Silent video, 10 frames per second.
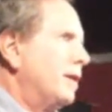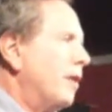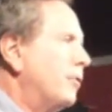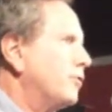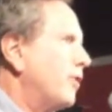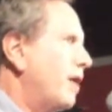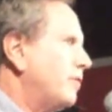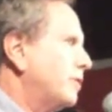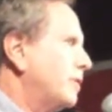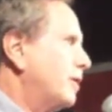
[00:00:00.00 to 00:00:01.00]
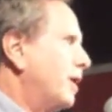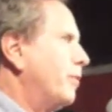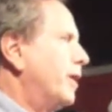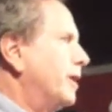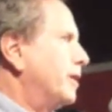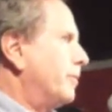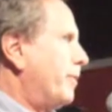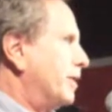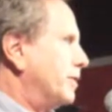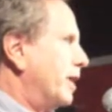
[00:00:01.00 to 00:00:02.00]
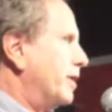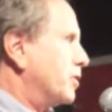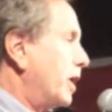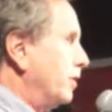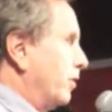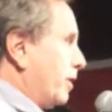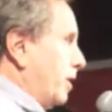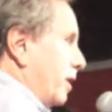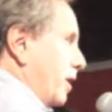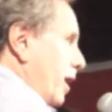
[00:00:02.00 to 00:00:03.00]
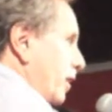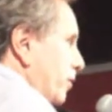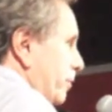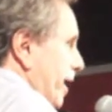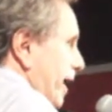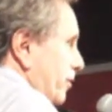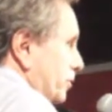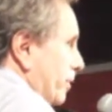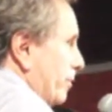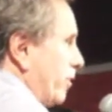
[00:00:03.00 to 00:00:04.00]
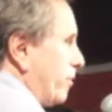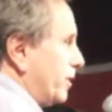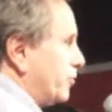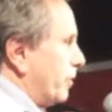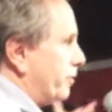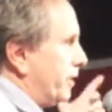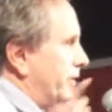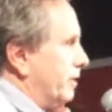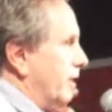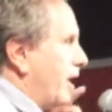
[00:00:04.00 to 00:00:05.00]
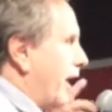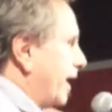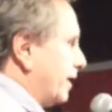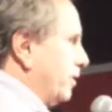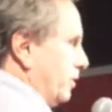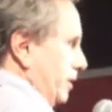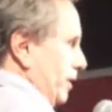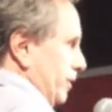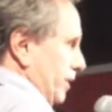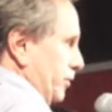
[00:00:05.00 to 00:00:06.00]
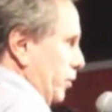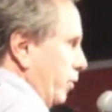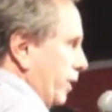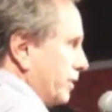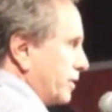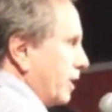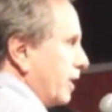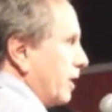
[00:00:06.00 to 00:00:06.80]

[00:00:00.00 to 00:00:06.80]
Now we travel and we get into Penn Station. I look, I look back because remember on my trip in, I had looked uh, as always